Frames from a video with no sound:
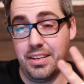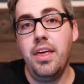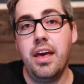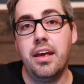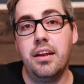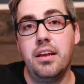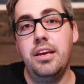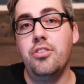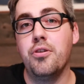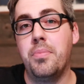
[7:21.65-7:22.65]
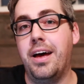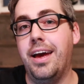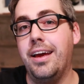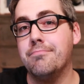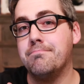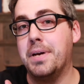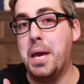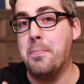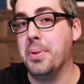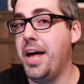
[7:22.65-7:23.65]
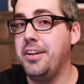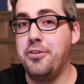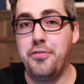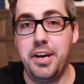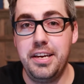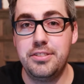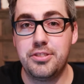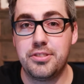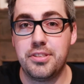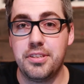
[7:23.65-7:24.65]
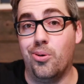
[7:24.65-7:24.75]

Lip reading: Then, either by a plot device